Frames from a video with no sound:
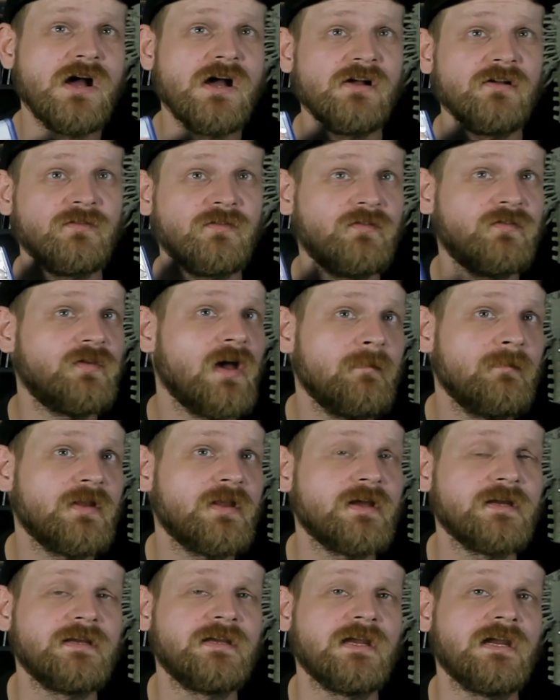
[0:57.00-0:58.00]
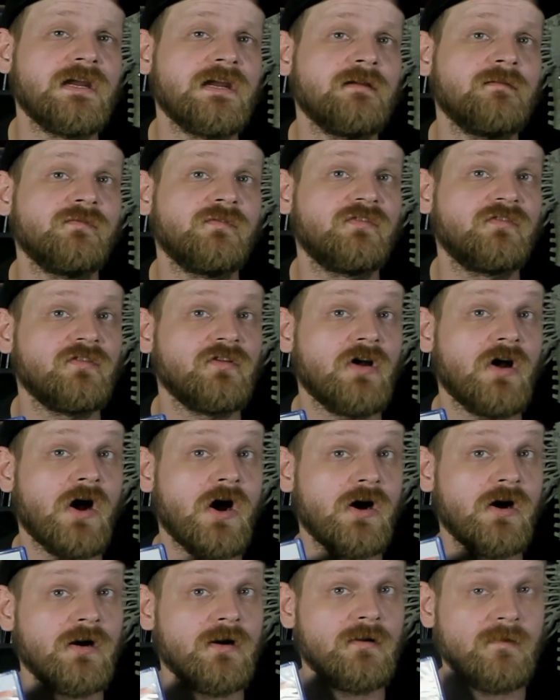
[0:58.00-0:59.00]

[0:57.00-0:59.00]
some of the games are